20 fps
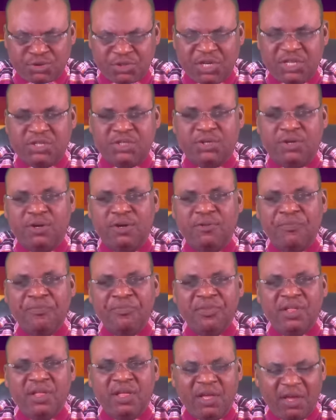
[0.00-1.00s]
treasure
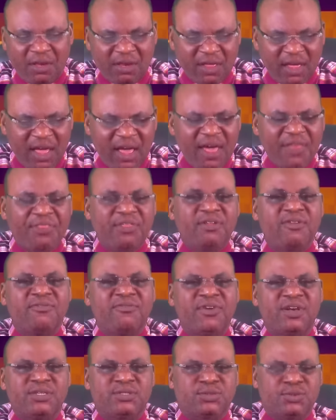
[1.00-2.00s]
in
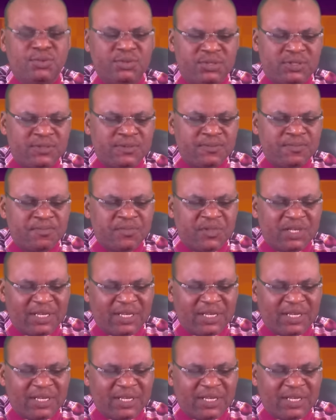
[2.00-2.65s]
earthen vessels,